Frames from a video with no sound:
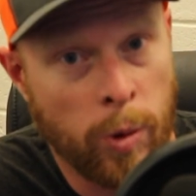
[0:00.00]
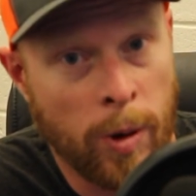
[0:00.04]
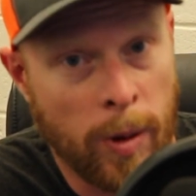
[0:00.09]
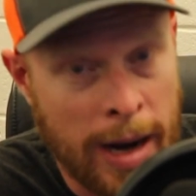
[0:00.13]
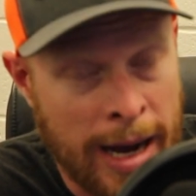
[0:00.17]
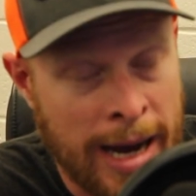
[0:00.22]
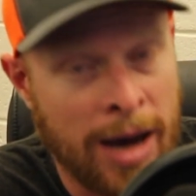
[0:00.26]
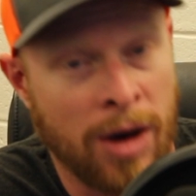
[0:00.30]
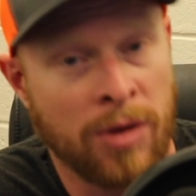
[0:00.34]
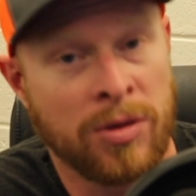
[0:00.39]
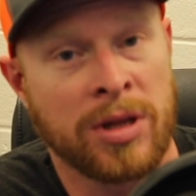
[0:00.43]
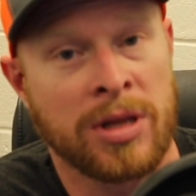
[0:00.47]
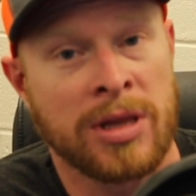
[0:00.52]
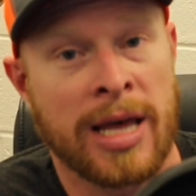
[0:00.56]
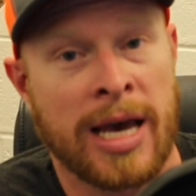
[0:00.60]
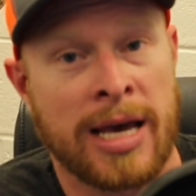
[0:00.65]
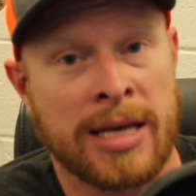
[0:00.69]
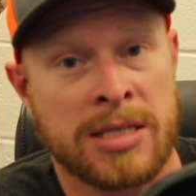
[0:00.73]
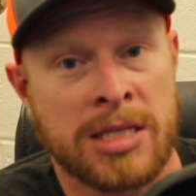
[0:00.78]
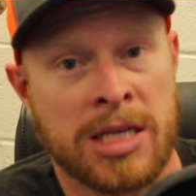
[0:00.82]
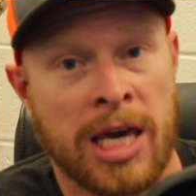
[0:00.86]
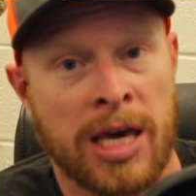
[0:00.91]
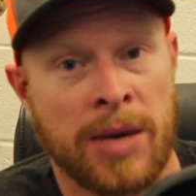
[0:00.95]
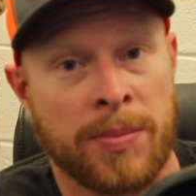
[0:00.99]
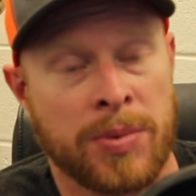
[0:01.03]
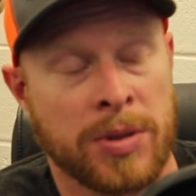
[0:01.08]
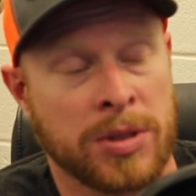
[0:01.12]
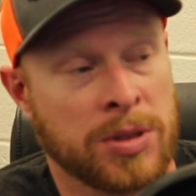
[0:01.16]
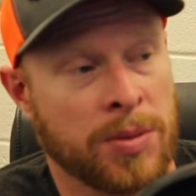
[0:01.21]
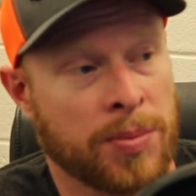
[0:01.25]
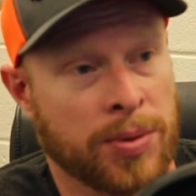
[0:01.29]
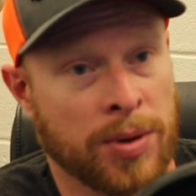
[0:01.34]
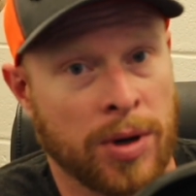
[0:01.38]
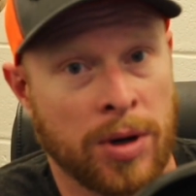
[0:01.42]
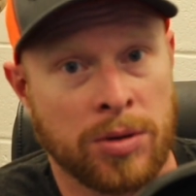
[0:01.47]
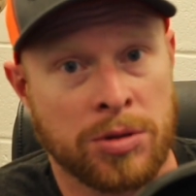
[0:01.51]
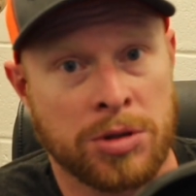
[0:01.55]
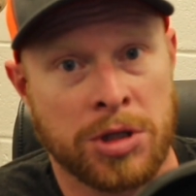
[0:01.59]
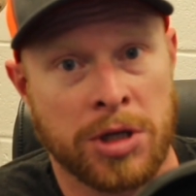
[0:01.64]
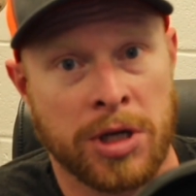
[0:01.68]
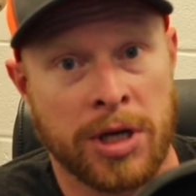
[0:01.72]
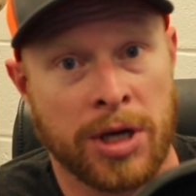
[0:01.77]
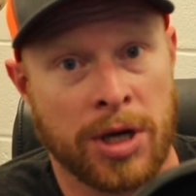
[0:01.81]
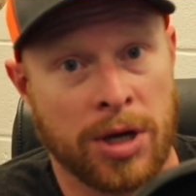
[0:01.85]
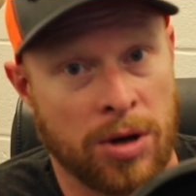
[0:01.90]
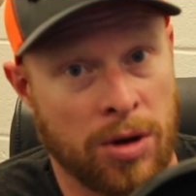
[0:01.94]
how the landscape is
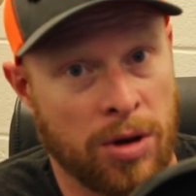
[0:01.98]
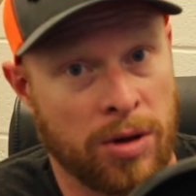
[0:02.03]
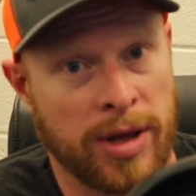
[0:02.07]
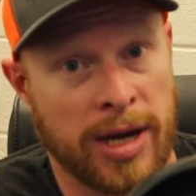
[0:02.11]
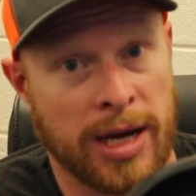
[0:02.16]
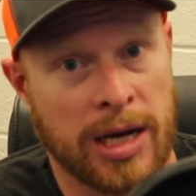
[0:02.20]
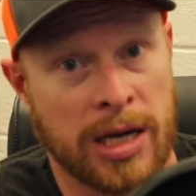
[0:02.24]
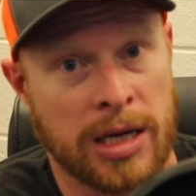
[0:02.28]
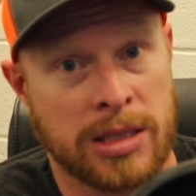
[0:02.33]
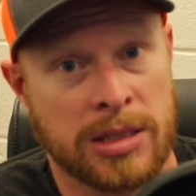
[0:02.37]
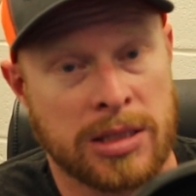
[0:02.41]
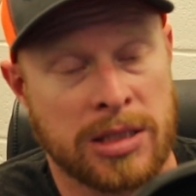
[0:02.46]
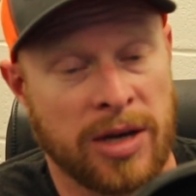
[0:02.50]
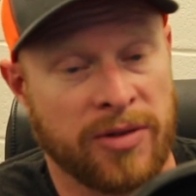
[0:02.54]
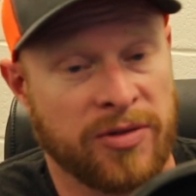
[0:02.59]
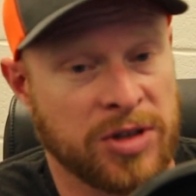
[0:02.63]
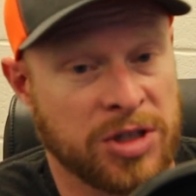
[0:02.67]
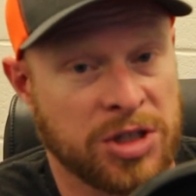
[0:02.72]
approaching, and all that kind of stuff.